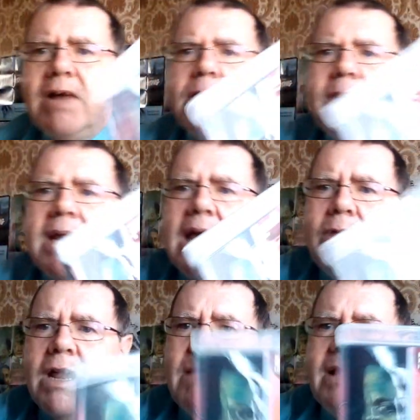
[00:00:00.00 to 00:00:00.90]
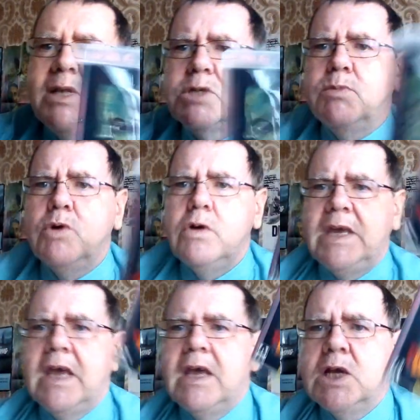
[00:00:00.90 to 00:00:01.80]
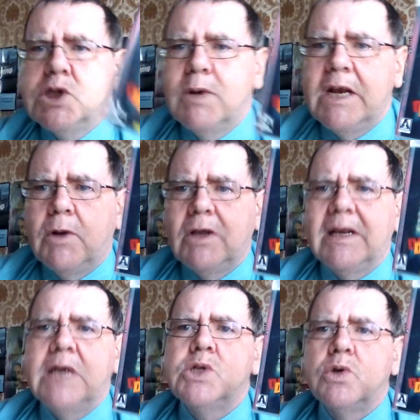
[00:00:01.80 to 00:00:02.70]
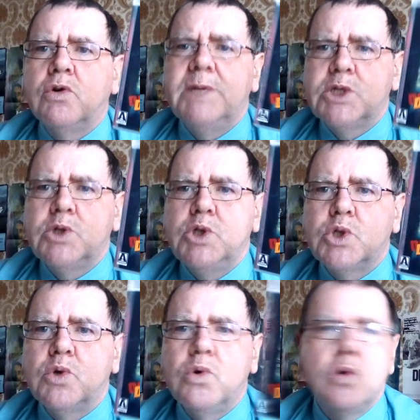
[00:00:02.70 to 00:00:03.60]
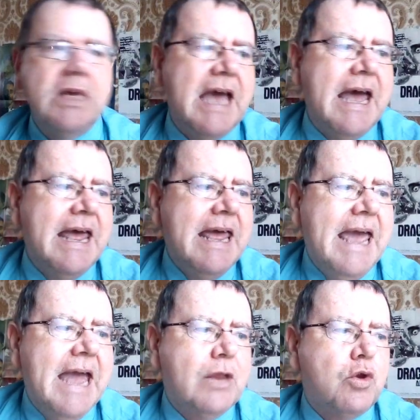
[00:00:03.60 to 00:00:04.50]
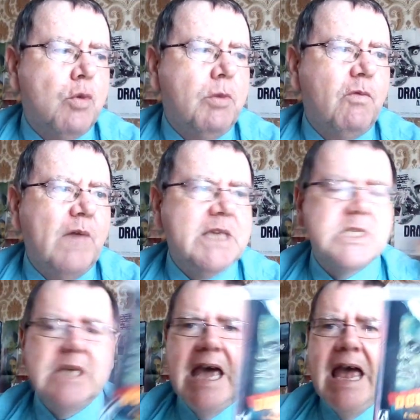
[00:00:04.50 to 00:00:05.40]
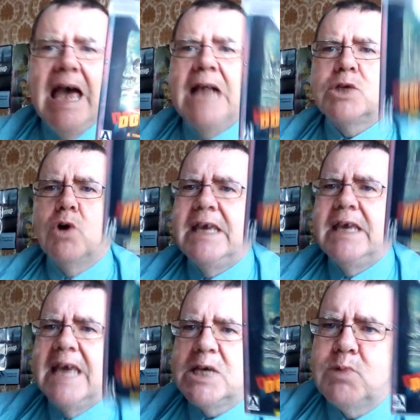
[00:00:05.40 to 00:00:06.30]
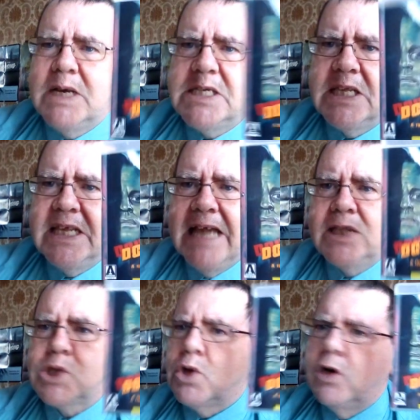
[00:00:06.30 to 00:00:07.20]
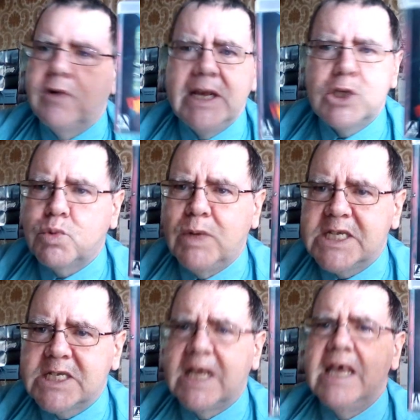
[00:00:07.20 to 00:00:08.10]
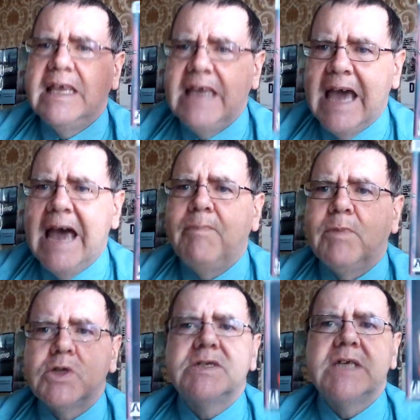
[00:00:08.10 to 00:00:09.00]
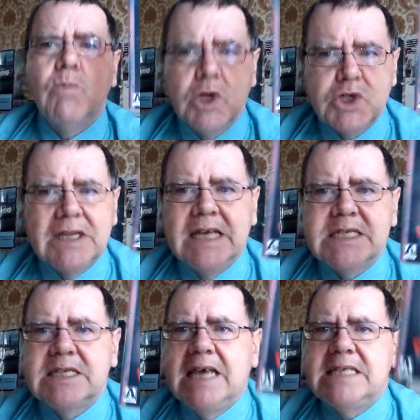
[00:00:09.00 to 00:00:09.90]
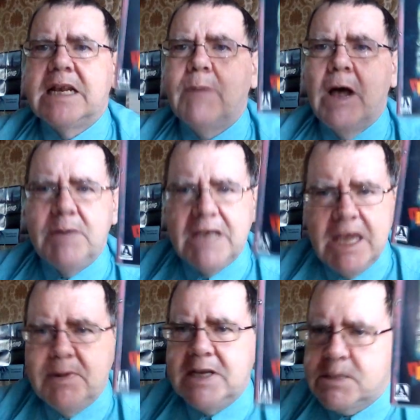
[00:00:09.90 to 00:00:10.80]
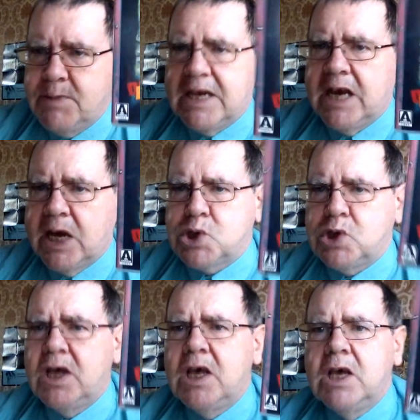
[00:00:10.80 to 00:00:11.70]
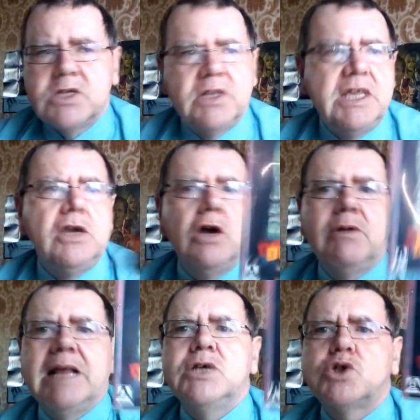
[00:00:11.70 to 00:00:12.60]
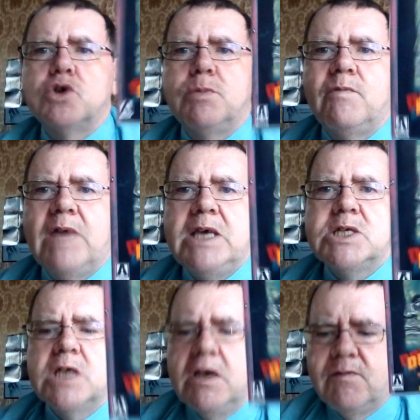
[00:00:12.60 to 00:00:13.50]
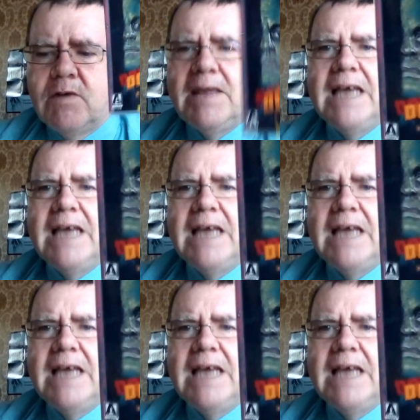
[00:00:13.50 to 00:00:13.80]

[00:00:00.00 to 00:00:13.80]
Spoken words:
recommend this movie to anybody who likes a good mystery story, yeah. Double Face, yeah. And it's got you guessing right to the end. It's got a great twist, yeah. So say, watched it last night, and I'll be keeping this in my collection. So there you go. That is Double Face from